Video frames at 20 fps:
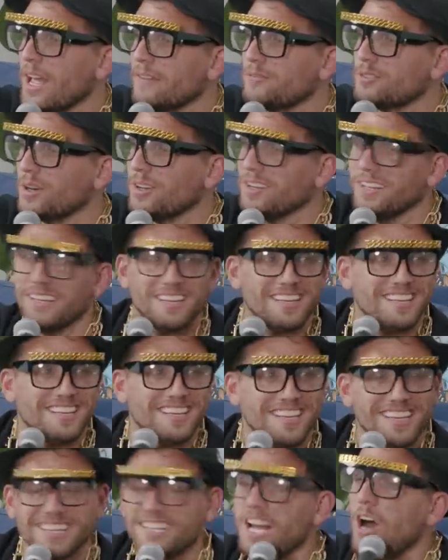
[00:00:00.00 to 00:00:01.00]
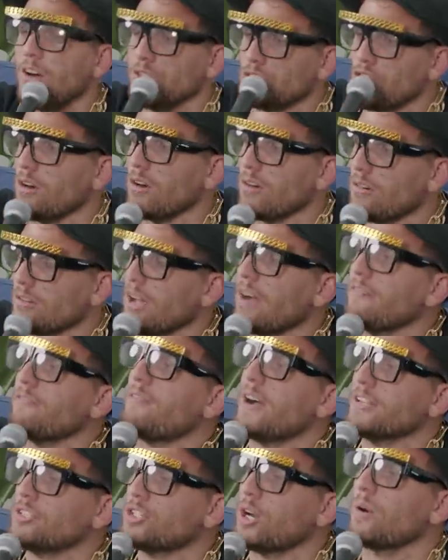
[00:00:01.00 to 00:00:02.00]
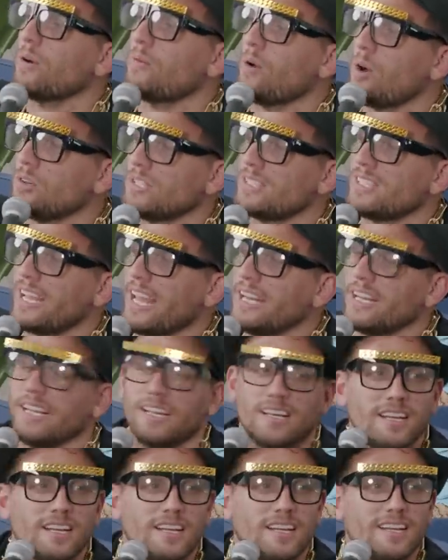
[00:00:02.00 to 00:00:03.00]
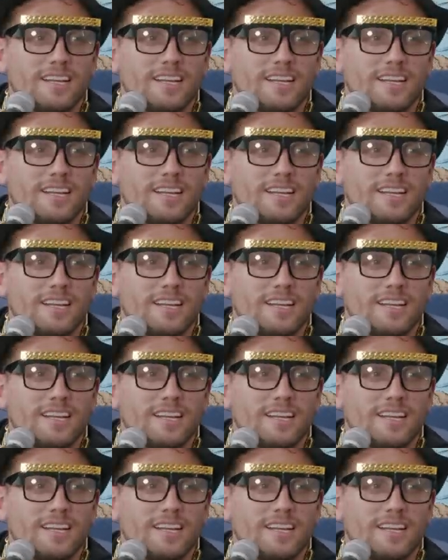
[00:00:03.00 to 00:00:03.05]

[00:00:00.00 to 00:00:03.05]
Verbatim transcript: If Joey. No, Joey. Yeah, fine. Joey Roses. You don't want Joey